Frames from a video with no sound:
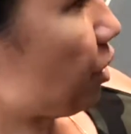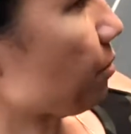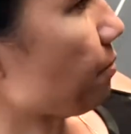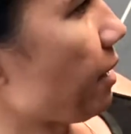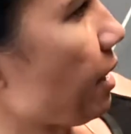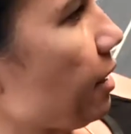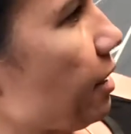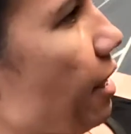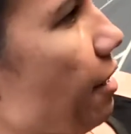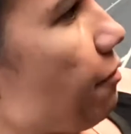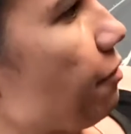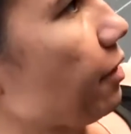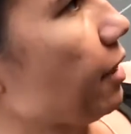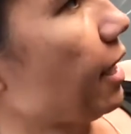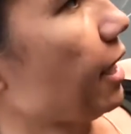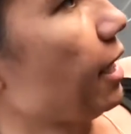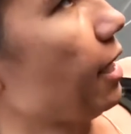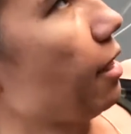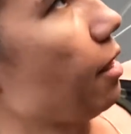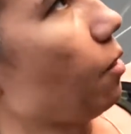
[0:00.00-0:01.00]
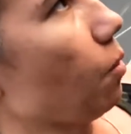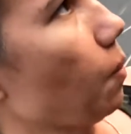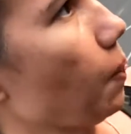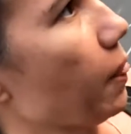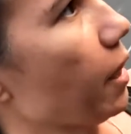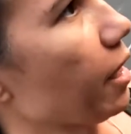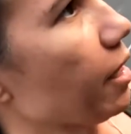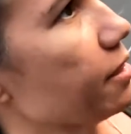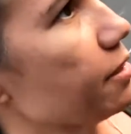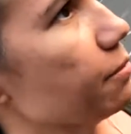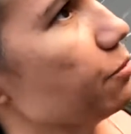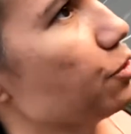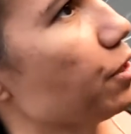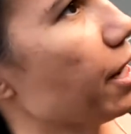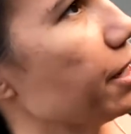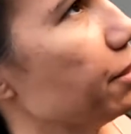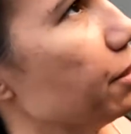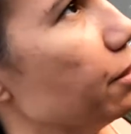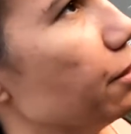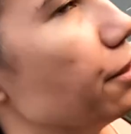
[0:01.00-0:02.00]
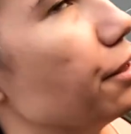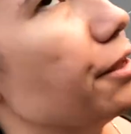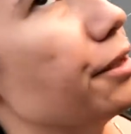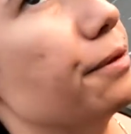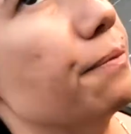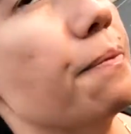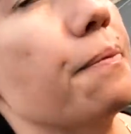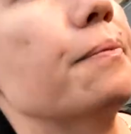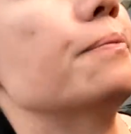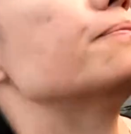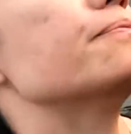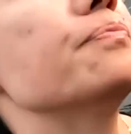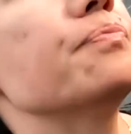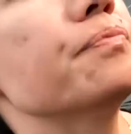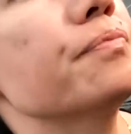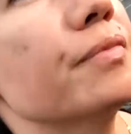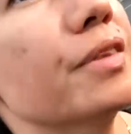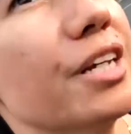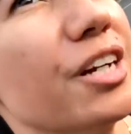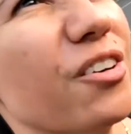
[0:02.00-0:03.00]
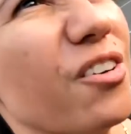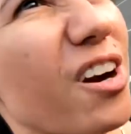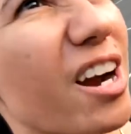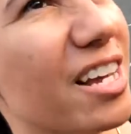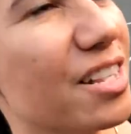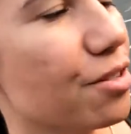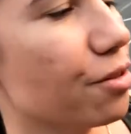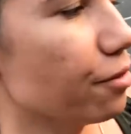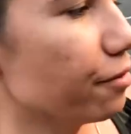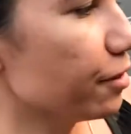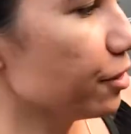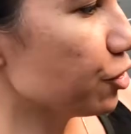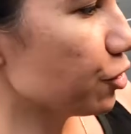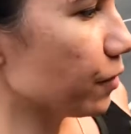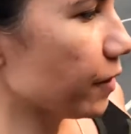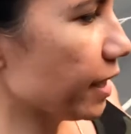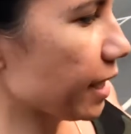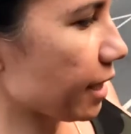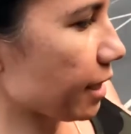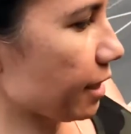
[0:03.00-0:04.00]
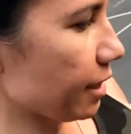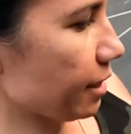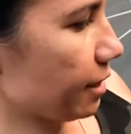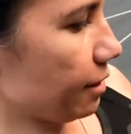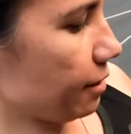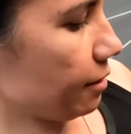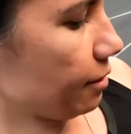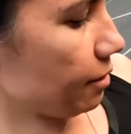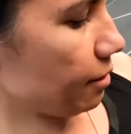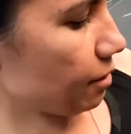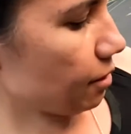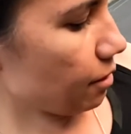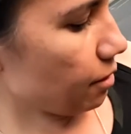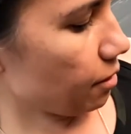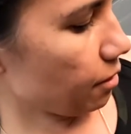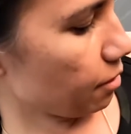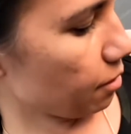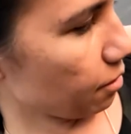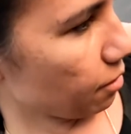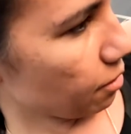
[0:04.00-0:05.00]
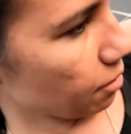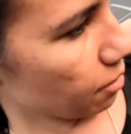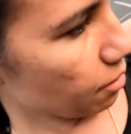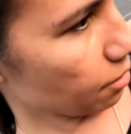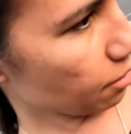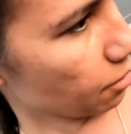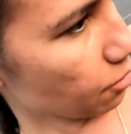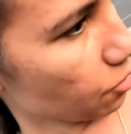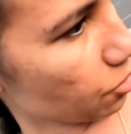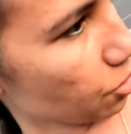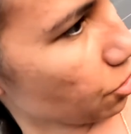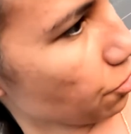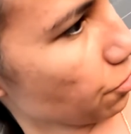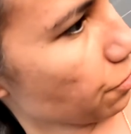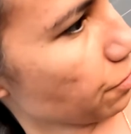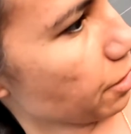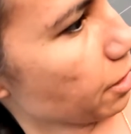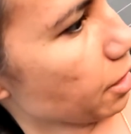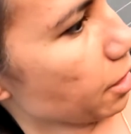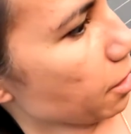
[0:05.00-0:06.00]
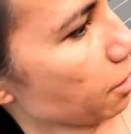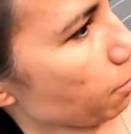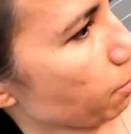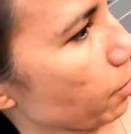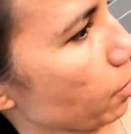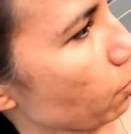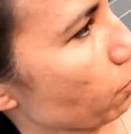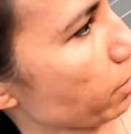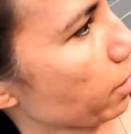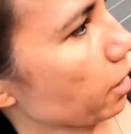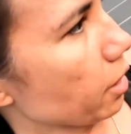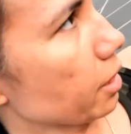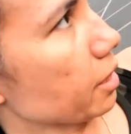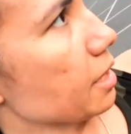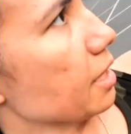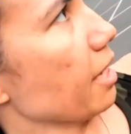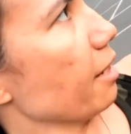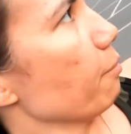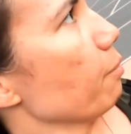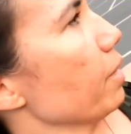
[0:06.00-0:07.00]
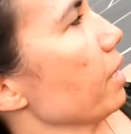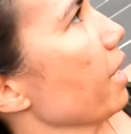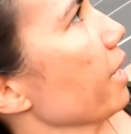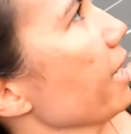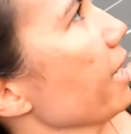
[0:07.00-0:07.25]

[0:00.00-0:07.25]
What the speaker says: just my left leg because I'm trying to learn the crossover trick. I'll show you in a little bit what it looks like, but